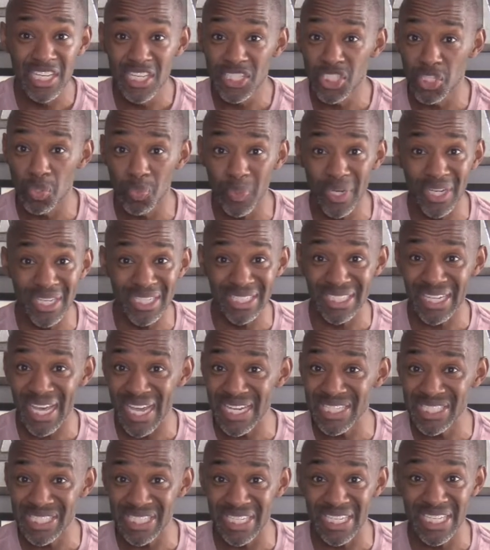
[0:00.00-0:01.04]
to where
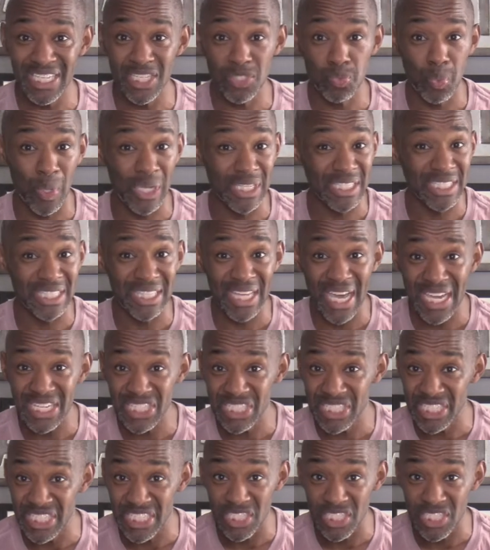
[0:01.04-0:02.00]
Elisha is while Elisha